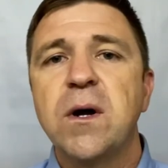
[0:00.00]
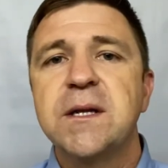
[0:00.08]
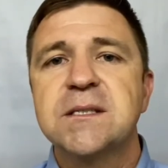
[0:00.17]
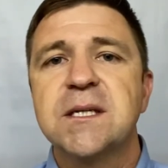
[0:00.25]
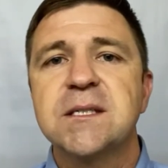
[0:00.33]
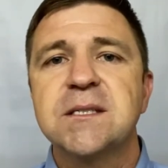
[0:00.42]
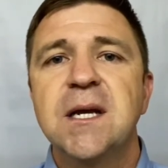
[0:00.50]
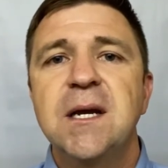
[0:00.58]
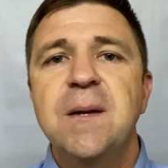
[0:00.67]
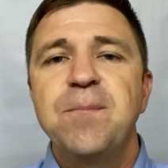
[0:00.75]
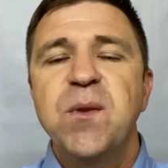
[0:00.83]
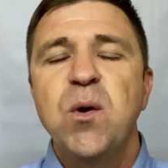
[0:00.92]
He says,
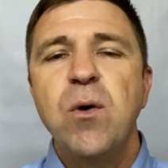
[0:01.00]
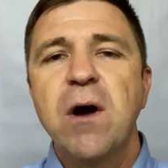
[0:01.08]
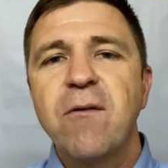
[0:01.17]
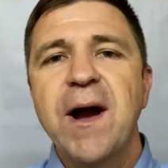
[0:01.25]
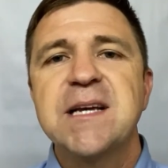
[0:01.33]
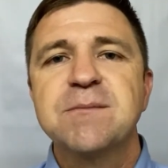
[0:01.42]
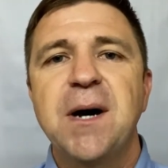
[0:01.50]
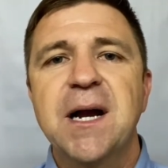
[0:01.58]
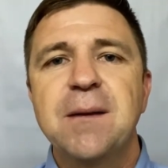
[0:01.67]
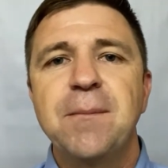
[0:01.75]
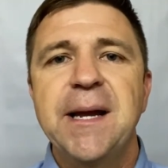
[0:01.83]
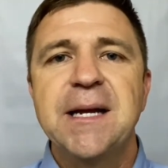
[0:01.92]
whoever has my
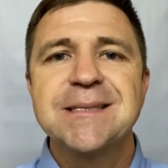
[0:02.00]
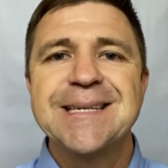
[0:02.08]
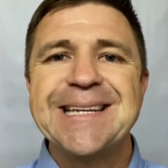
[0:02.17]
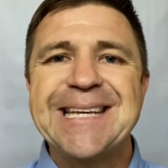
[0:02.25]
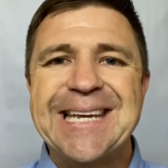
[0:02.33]
commands and